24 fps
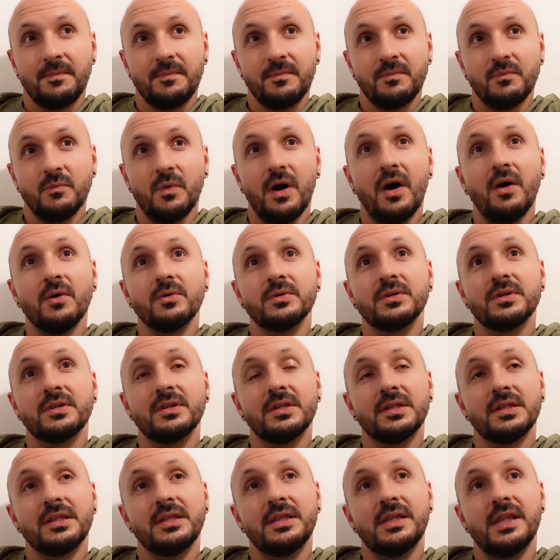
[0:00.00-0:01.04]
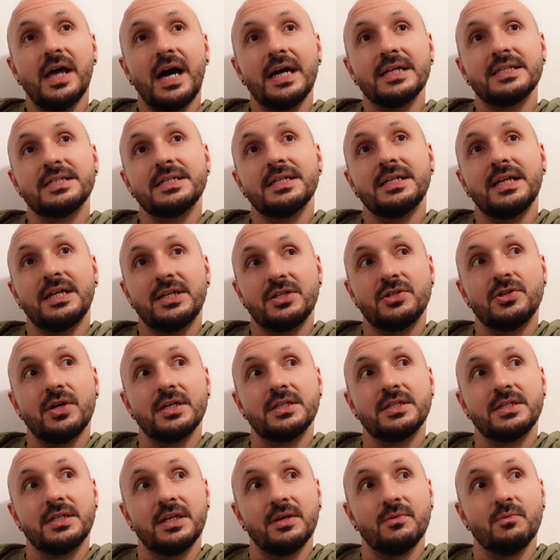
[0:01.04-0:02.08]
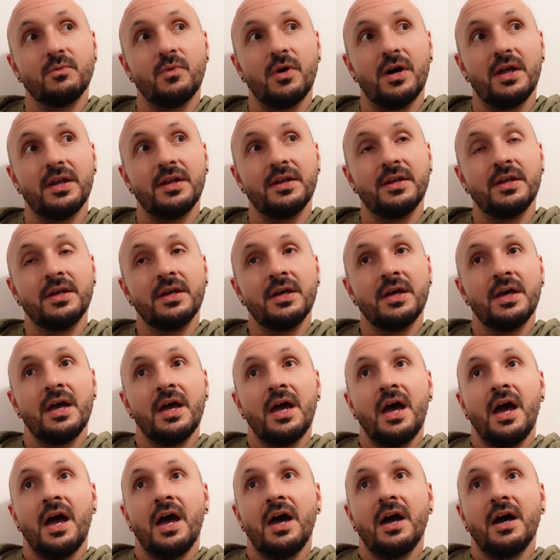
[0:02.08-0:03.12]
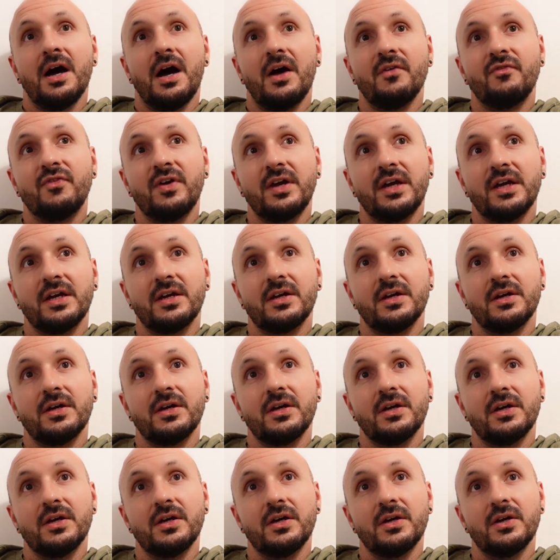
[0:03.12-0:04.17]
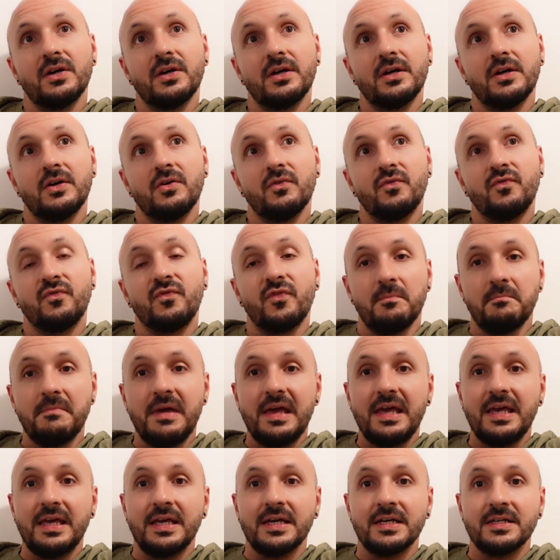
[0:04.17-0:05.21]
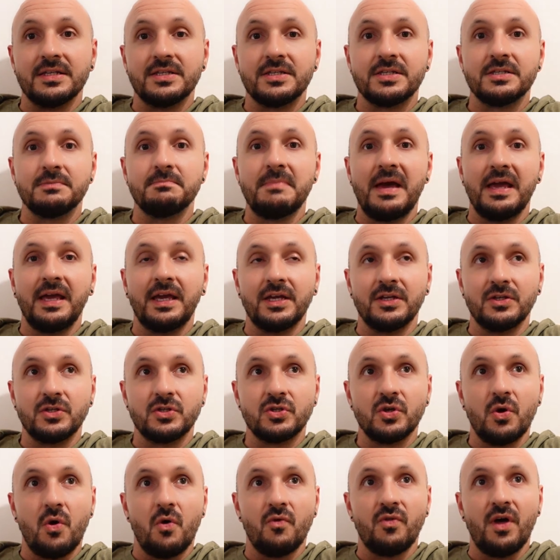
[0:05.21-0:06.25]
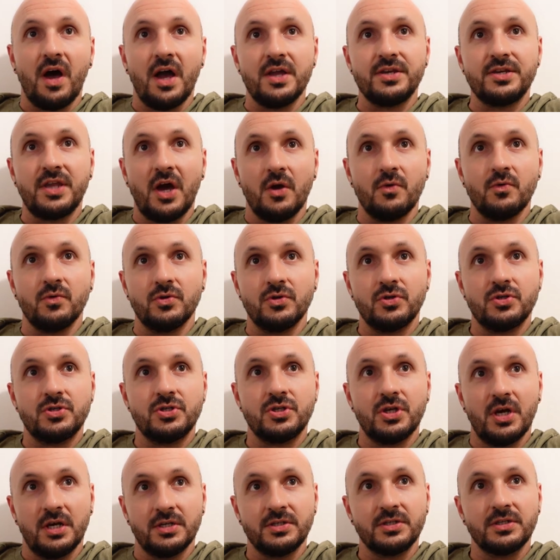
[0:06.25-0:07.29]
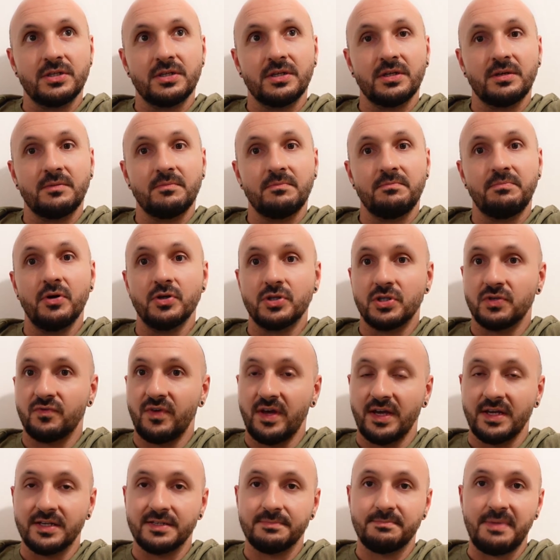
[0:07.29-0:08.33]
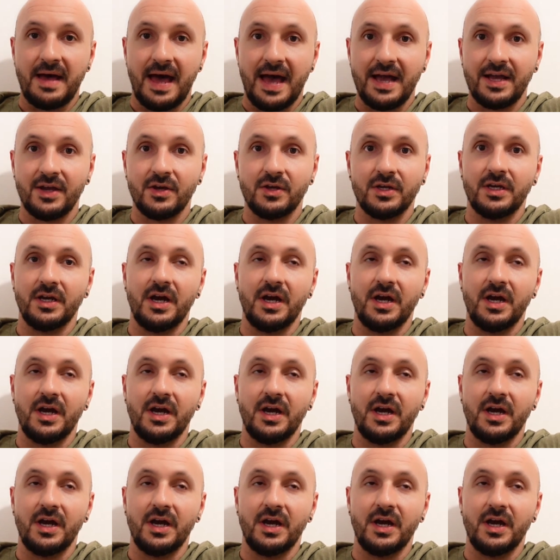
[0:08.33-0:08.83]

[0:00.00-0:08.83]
Well, that's an interesting one. I think for me, it's making sure that I don't just push things back.